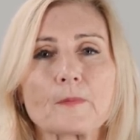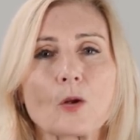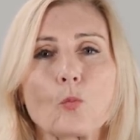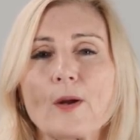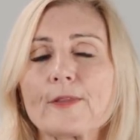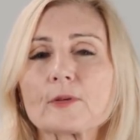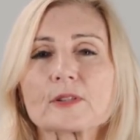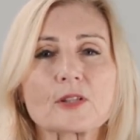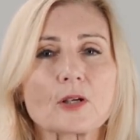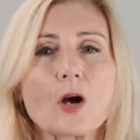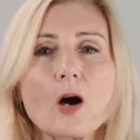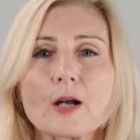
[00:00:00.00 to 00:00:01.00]
Whether it's a
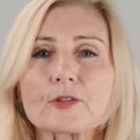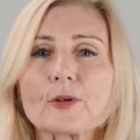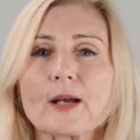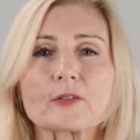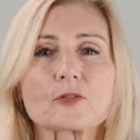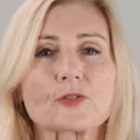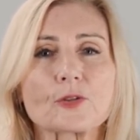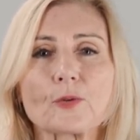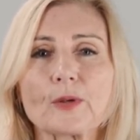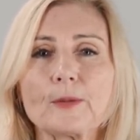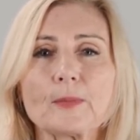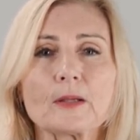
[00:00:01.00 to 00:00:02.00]
contractor's
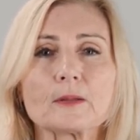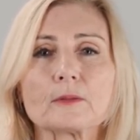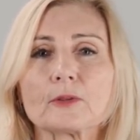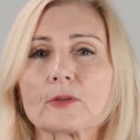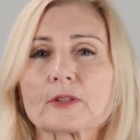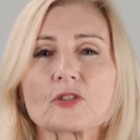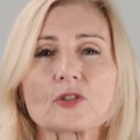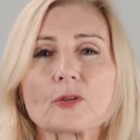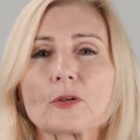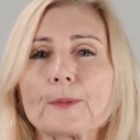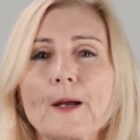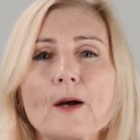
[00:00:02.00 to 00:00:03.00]
agreement you're
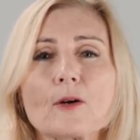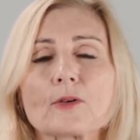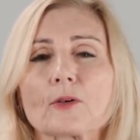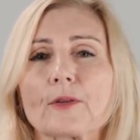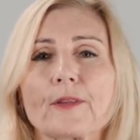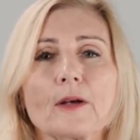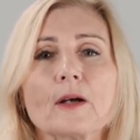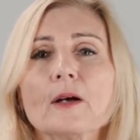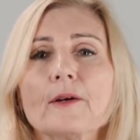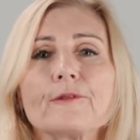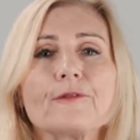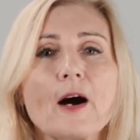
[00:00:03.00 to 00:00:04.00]
unsure about or the
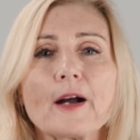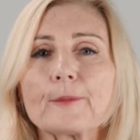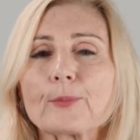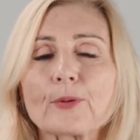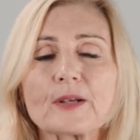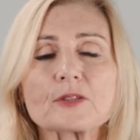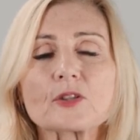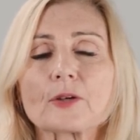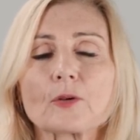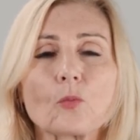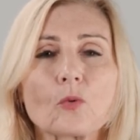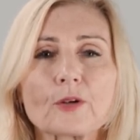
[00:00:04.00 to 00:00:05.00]
fine print
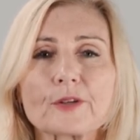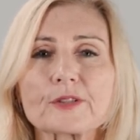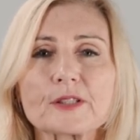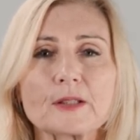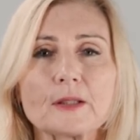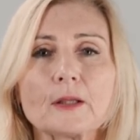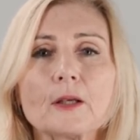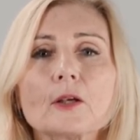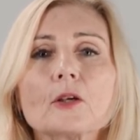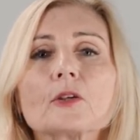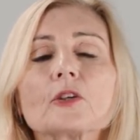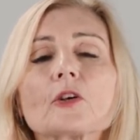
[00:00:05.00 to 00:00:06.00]
on a warranty,
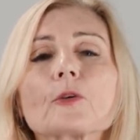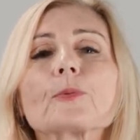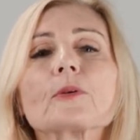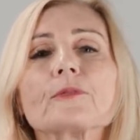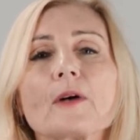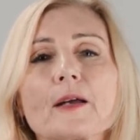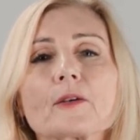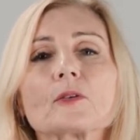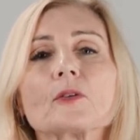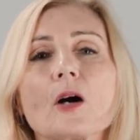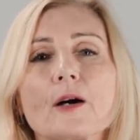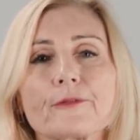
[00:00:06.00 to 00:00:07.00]
your provider
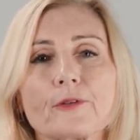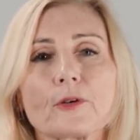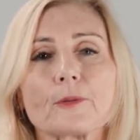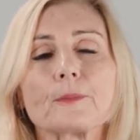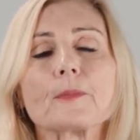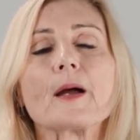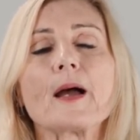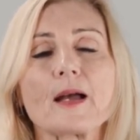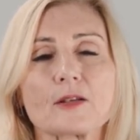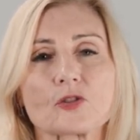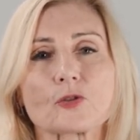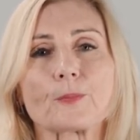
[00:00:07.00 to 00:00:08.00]
law firm
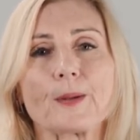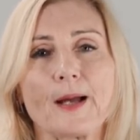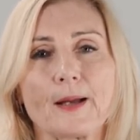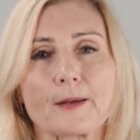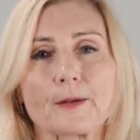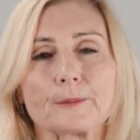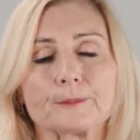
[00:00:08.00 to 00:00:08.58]
has your back.